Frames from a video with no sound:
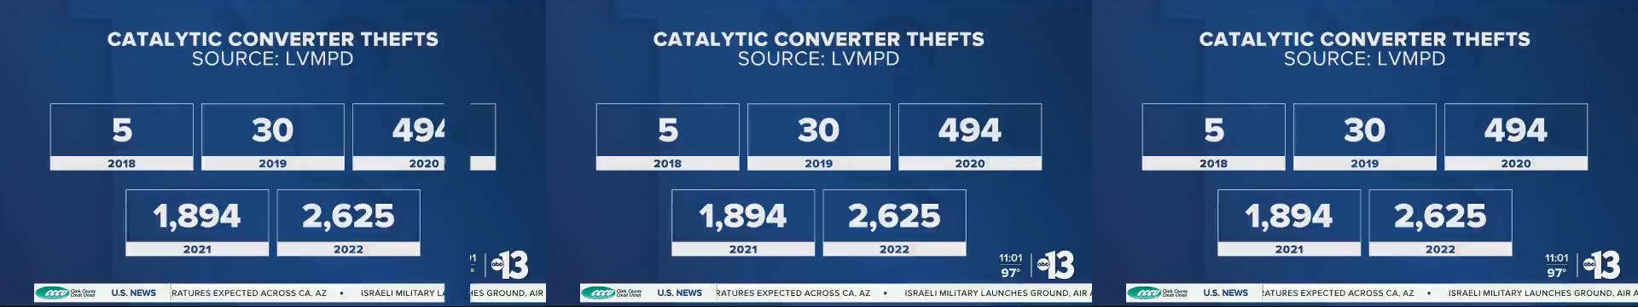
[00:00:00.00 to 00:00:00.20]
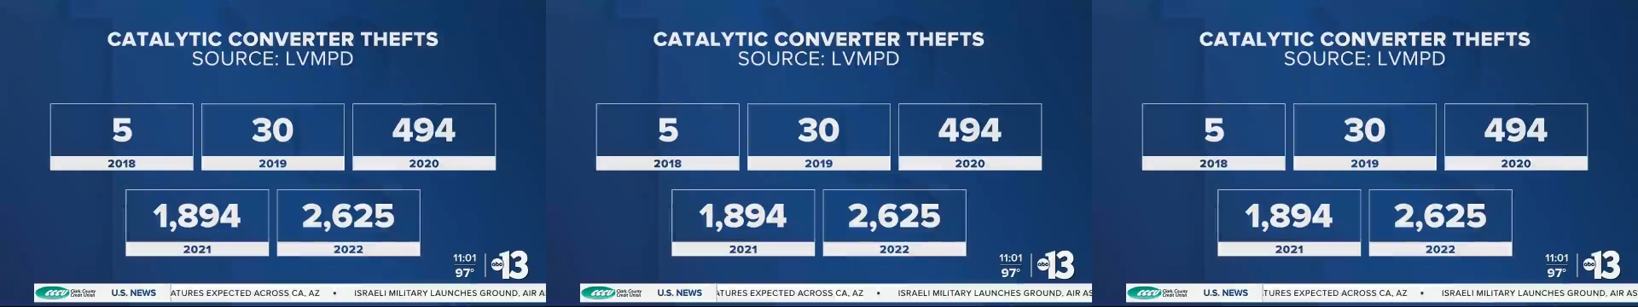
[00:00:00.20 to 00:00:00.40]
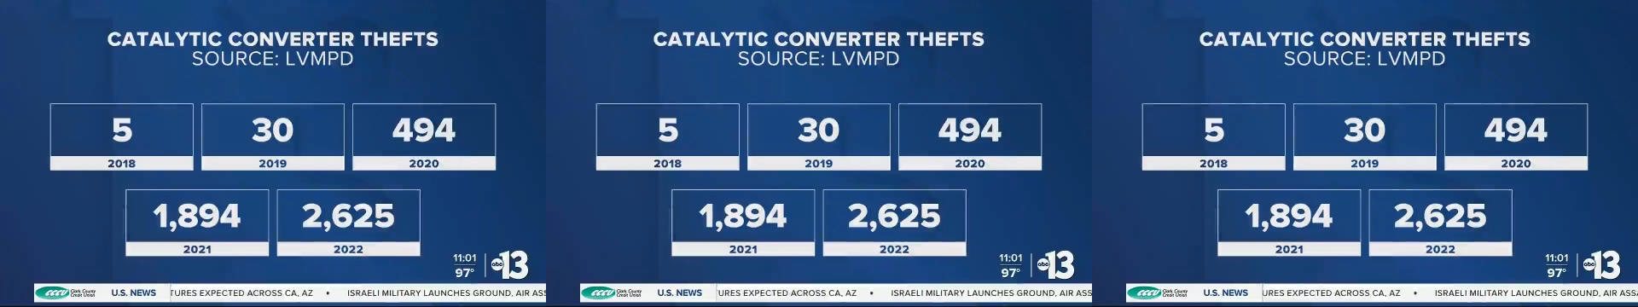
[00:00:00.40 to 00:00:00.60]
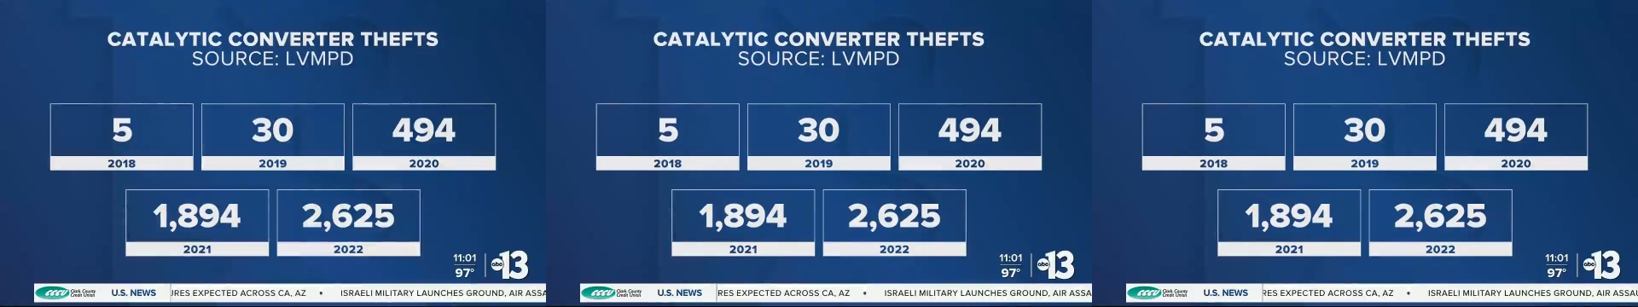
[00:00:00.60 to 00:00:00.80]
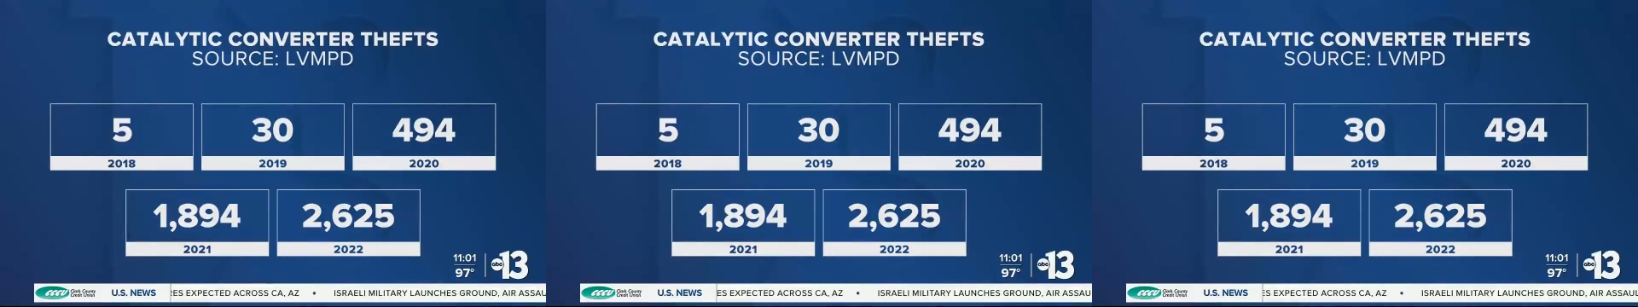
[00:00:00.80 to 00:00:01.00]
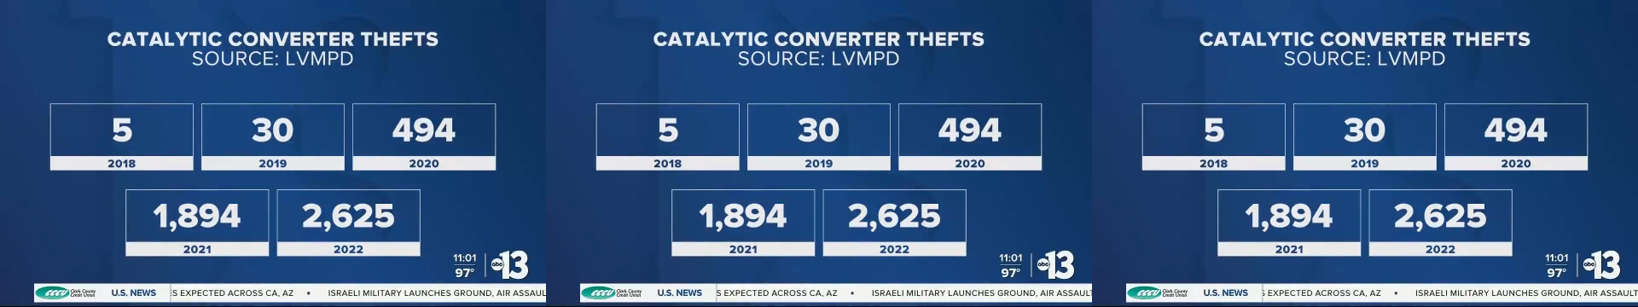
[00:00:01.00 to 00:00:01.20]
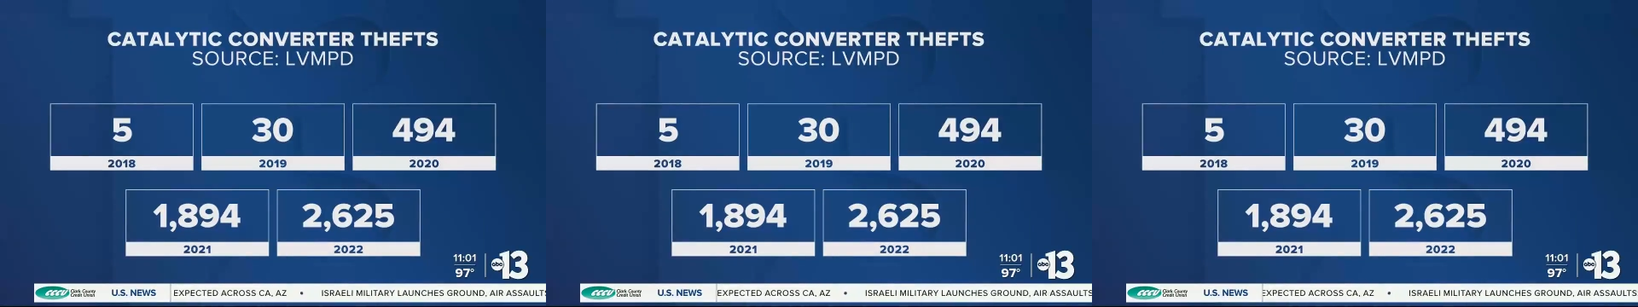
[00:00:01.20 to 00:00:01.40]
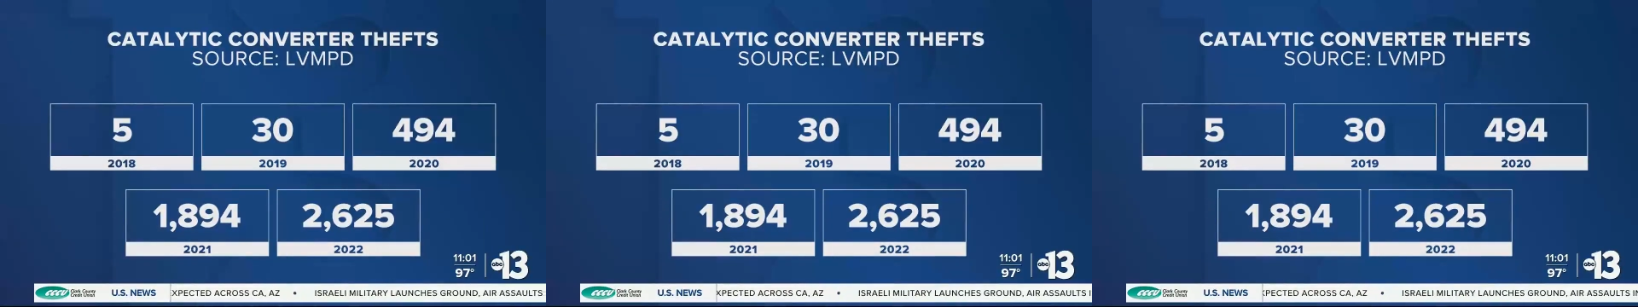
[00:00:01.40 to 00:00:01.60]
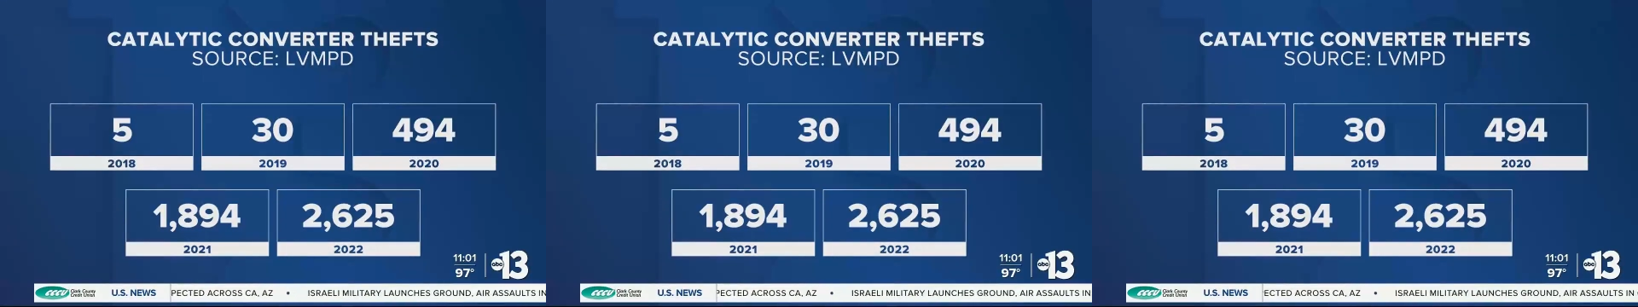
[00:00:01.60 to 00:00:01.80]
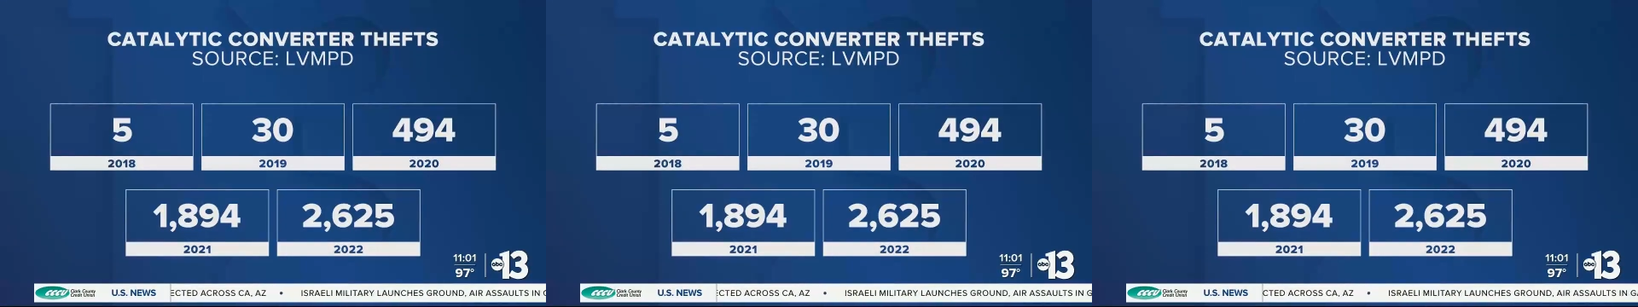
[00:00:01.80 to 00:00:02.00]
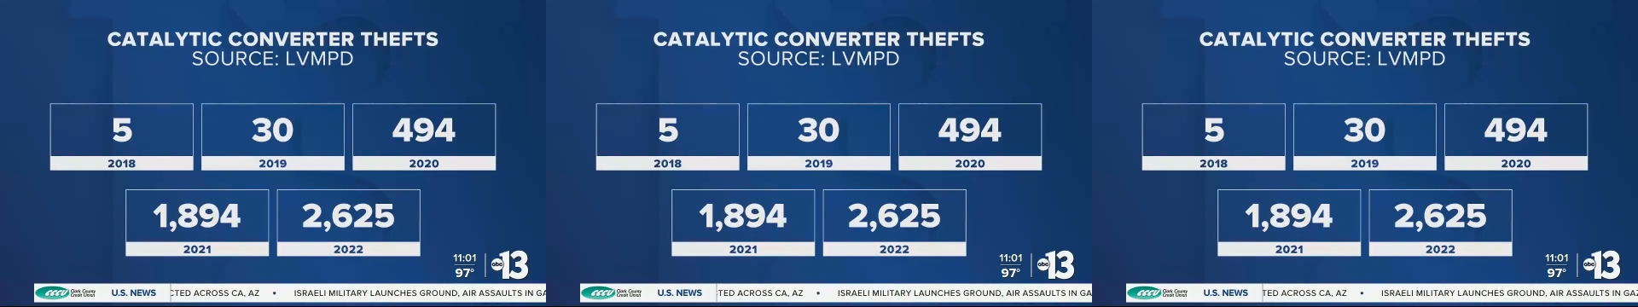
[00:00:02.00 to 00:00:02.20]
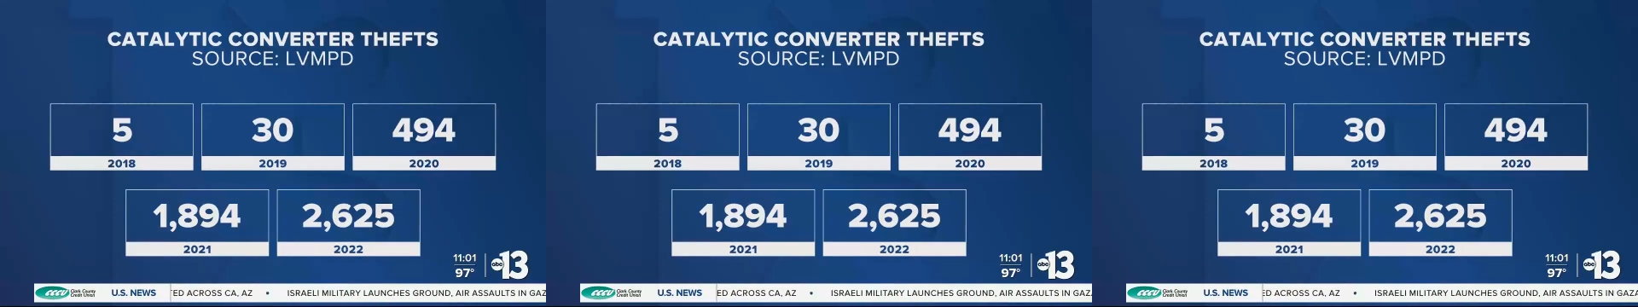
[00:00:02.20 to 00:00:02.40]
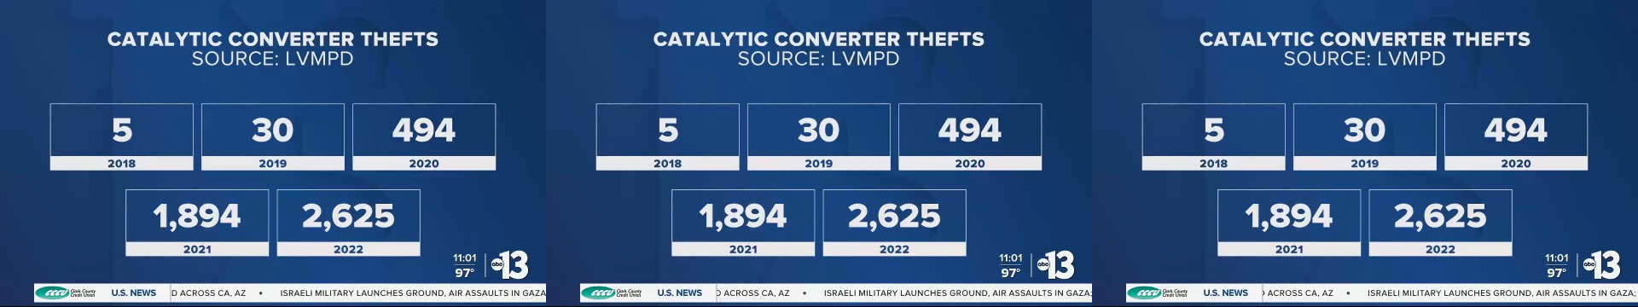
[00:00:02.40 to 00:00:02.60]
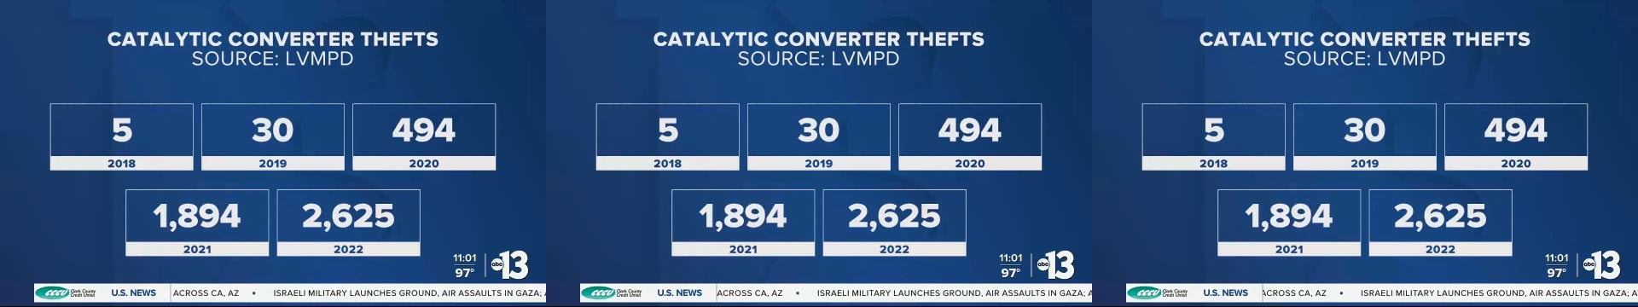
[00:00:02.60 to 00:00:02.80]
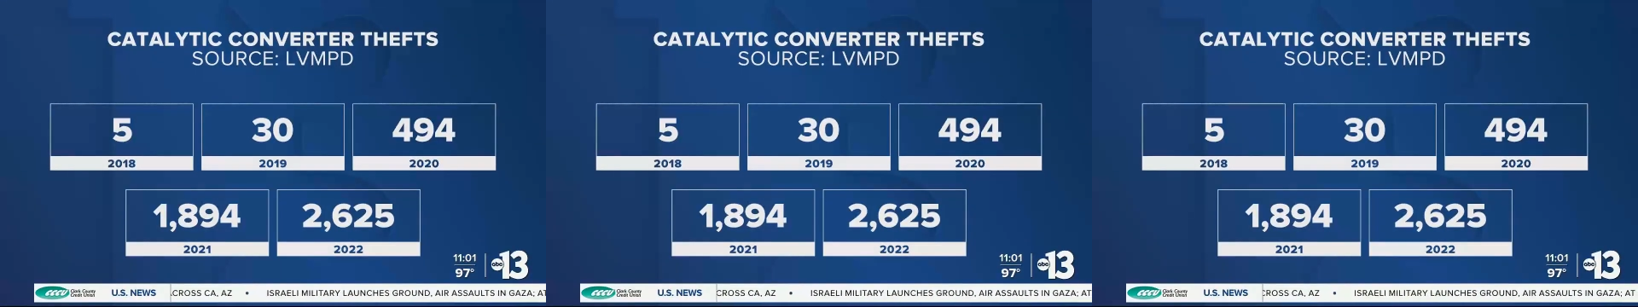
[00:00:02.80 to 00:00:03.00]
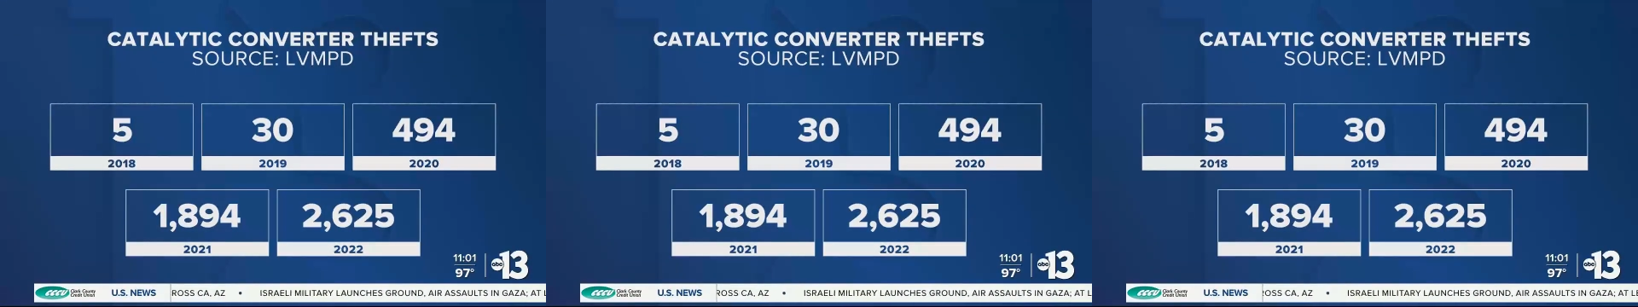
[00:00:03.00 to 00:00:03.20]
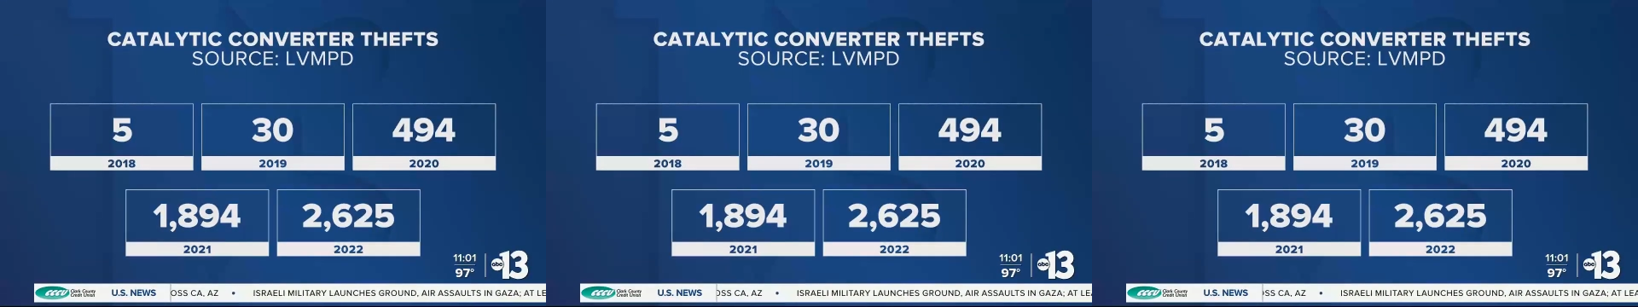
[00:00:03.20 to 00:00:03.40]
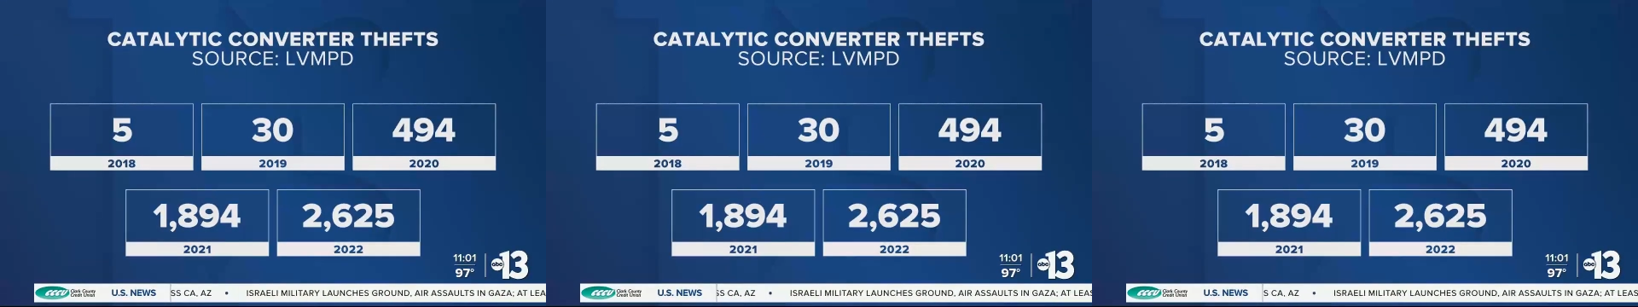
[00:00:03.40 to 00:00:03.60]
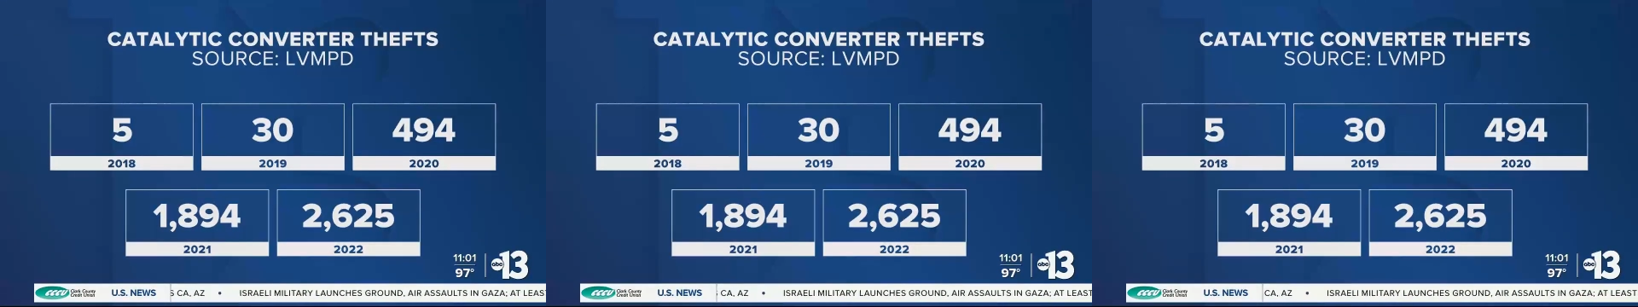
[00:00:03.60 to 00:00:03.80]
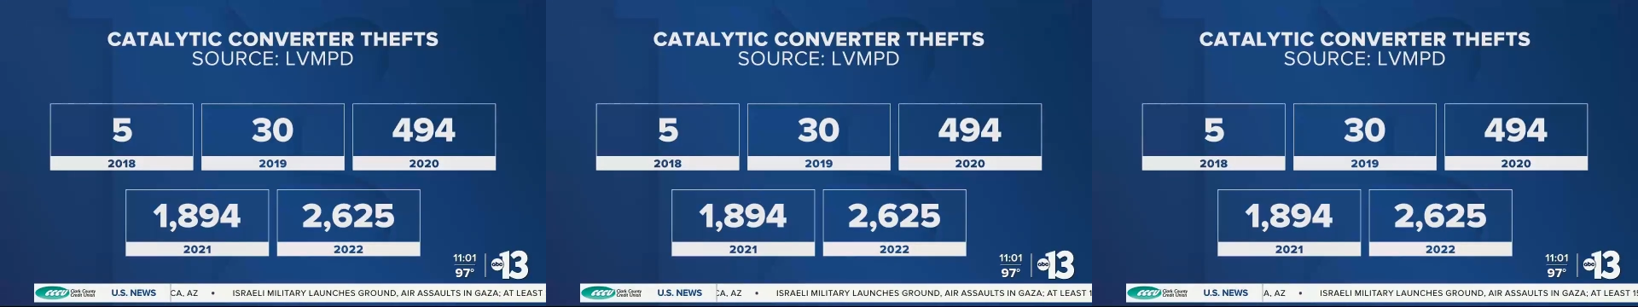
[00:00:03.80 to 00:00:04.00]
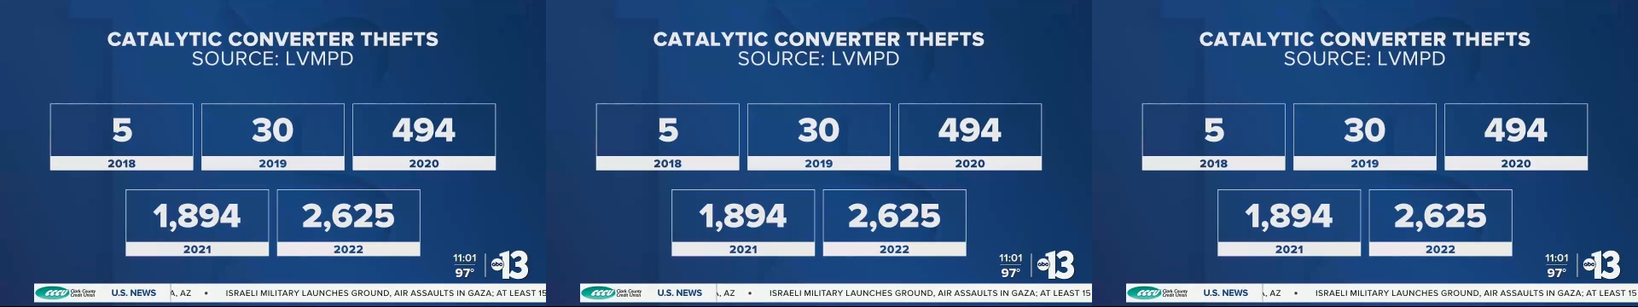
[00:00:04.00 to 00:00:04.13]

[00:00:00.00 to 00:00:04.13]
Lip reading: Nobody's mouth can be seen.